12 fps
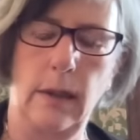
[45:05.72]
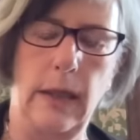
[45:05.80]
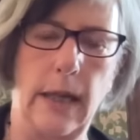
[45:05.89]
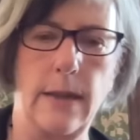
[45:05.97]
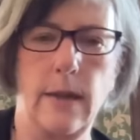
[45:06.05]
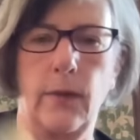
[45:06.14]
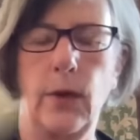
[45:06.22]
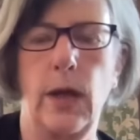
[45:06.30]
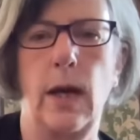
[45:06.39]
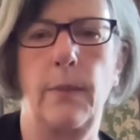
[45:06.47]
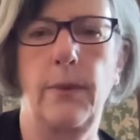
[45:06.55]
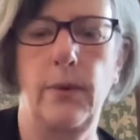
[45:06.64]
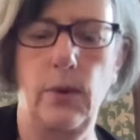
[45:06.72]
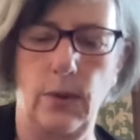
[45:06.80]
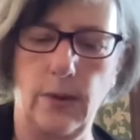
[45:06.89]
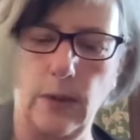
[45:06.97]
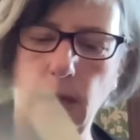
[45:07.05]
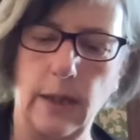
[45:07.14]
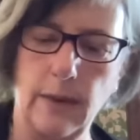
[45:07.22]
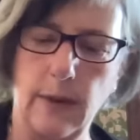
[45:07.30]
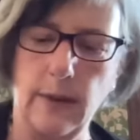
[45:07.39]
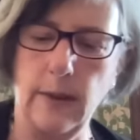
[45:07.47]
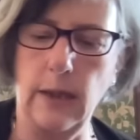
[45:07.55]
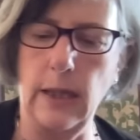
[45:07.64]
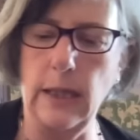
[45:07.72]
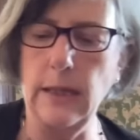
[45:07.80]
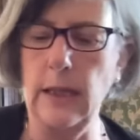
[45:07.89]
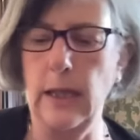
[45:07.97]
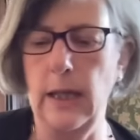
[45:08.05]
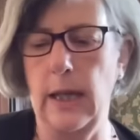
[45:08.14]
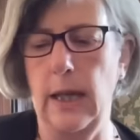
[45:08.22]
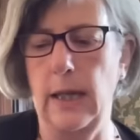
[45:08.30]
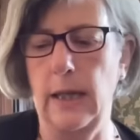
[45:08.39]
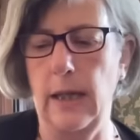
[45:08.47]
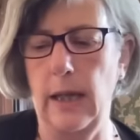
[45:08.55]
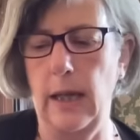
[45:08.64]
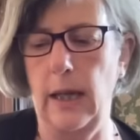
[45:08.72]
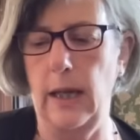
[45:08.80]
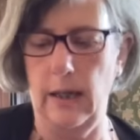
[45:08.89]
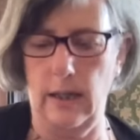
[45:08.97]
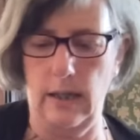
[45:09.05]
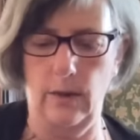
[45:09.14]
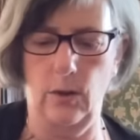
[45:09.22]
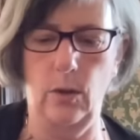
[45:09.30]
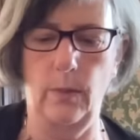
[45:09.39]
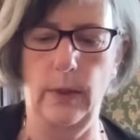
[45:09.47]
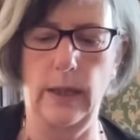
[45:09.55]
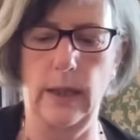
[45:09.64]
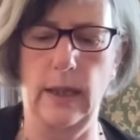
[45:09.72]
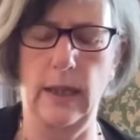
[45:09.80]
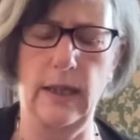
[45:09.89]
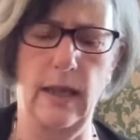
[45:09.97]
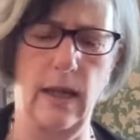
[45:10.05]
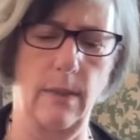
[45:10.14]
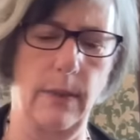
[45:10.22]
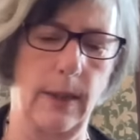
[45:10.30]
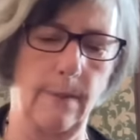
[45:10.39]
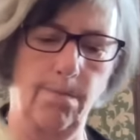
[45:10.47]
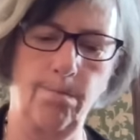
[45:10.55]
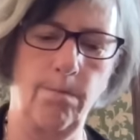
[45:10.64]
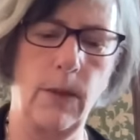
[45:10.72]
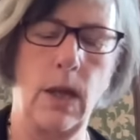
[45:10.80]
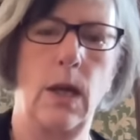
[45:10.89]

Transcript: The Ace of Cups, new starts. It's an ending and a new beginning coming.